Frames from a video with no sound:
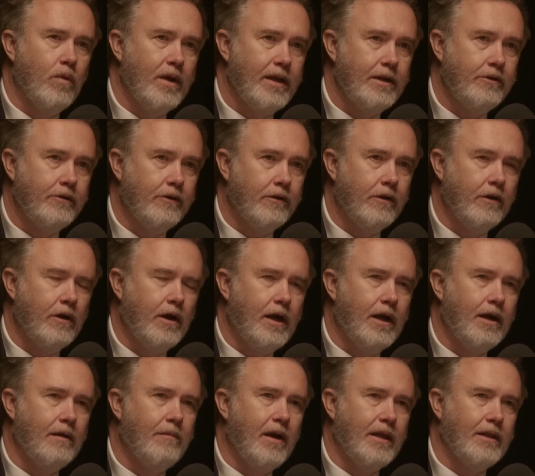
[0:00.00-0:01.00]
winter.
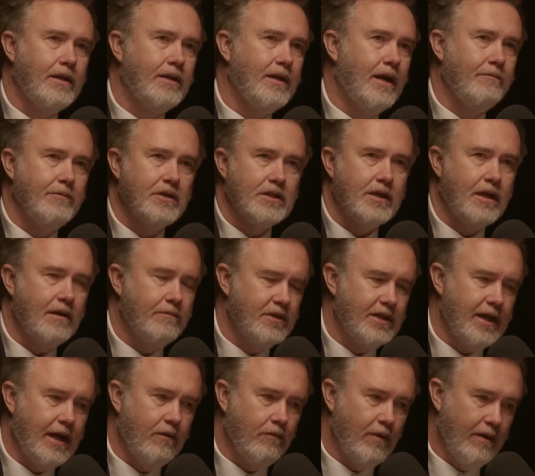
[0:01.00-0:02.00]
By the time this
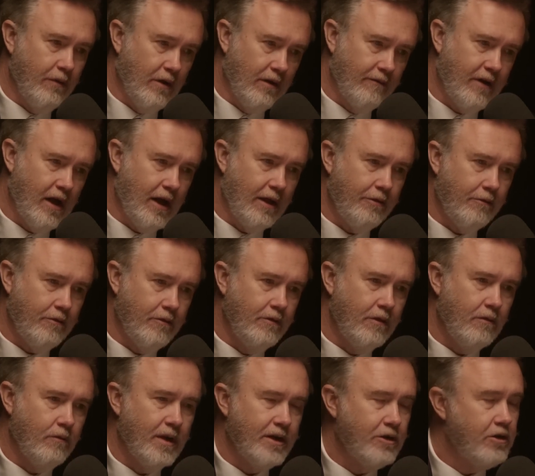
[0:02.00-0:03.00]
comes out, we will have gotten through
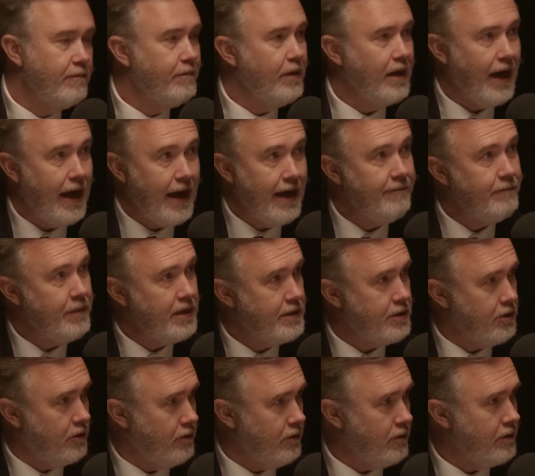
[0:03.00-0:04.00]
the winter. But I've been
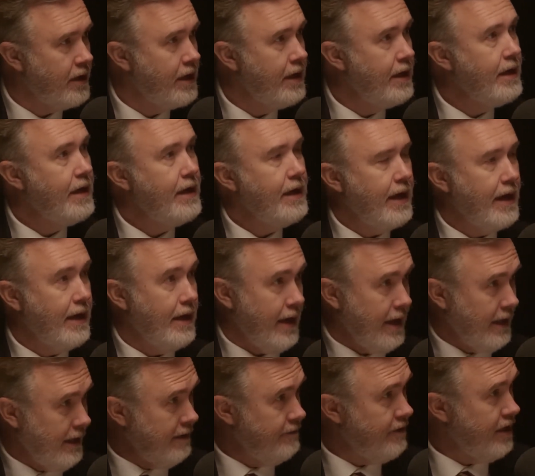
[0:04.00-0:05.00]
told,
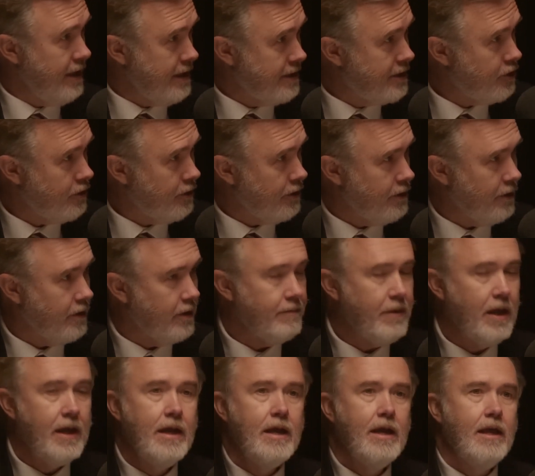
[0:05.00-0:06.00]
I live in Eastern
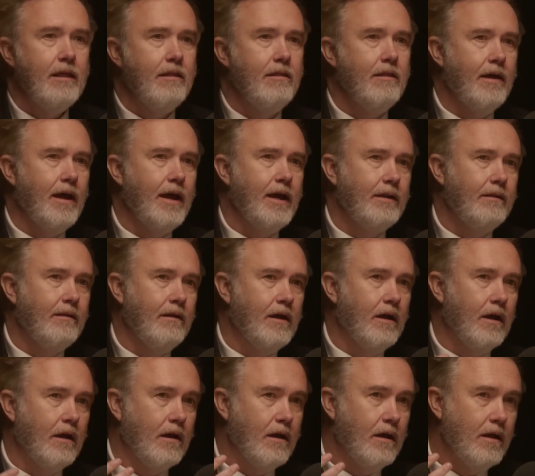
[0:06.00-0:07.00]
Europe,
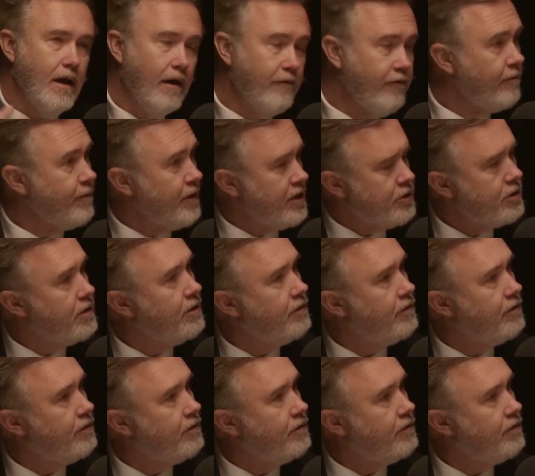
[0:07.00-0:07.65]
that governments